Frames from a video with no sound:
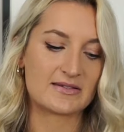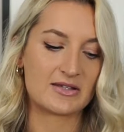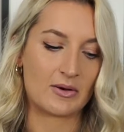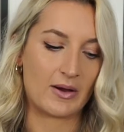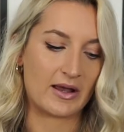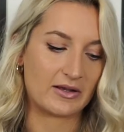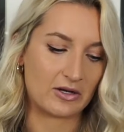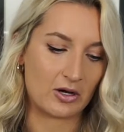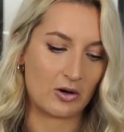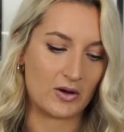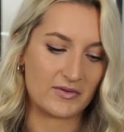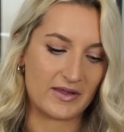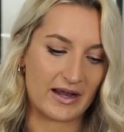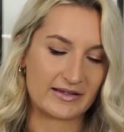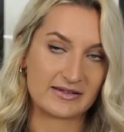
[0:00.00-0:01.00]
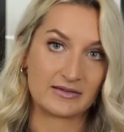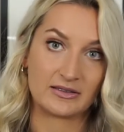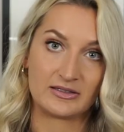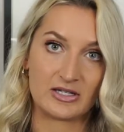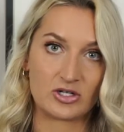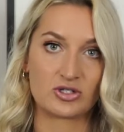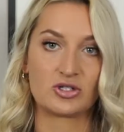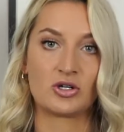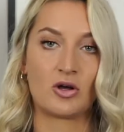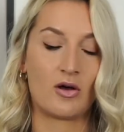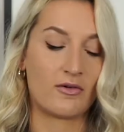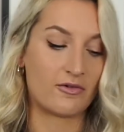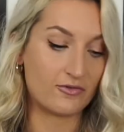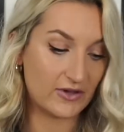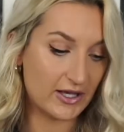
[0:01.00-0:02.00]
so I know that's an additional
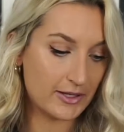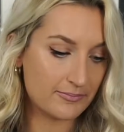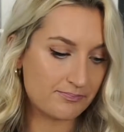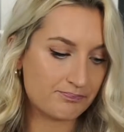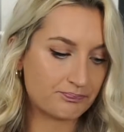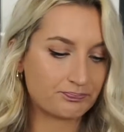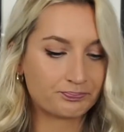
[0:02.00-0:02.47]
fee.